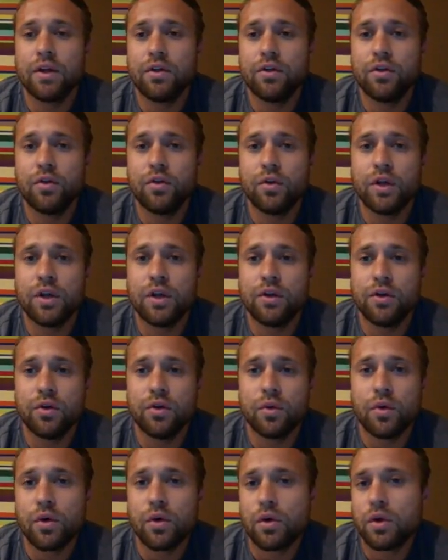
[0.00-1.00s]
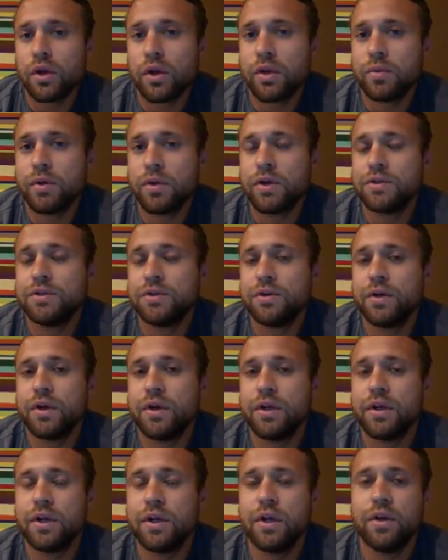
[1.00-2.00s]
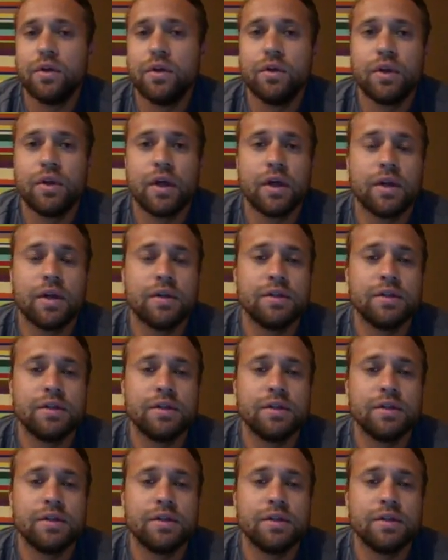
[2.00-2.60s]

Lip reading: to get into early because you can continue that